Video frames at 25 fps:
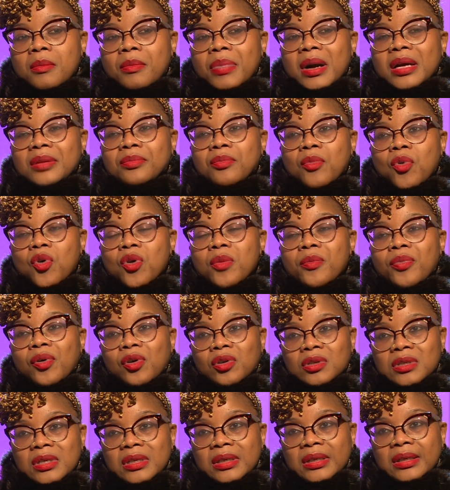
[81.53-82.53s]
but more
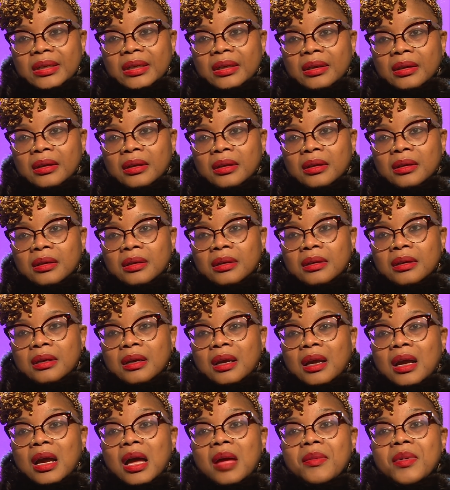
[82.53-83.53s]
importantly,
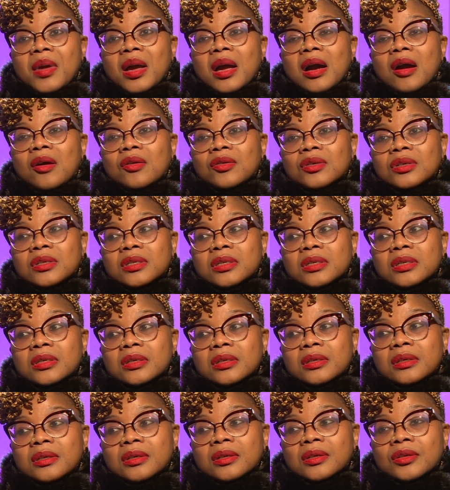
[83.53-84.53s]
coming out
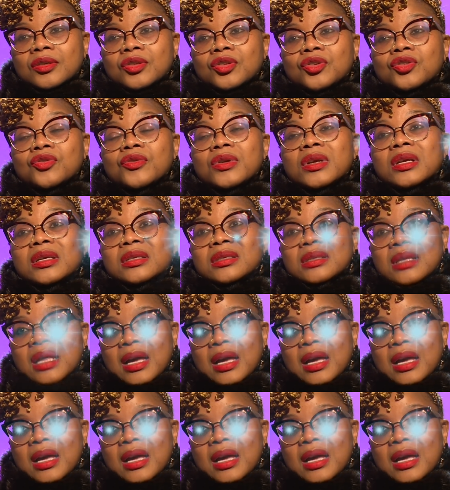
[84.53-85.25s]
during his